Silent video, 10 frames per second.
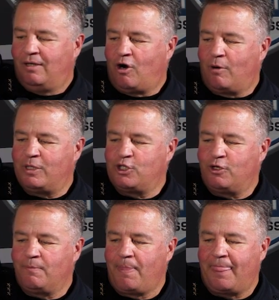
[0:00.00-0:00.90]

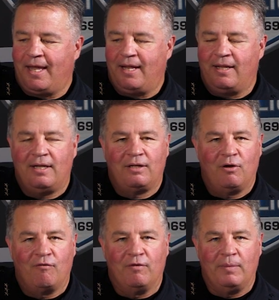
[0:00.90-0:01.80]
armature and then
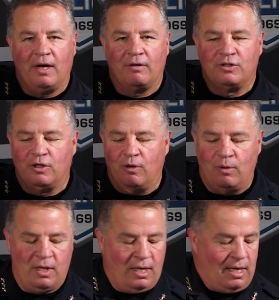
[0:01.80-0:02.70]
go from there.
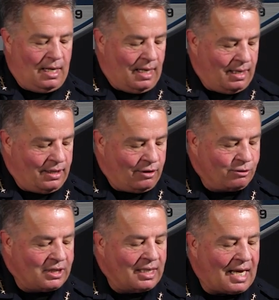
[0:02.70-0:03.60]
So
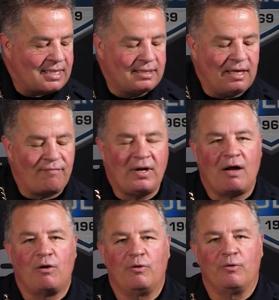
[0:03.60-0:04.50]
there's a lot of stuff, and
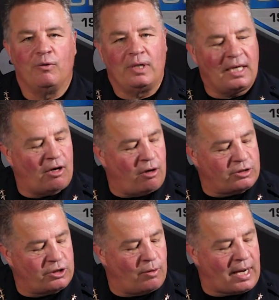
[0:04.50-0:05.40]
I'll go through. And then also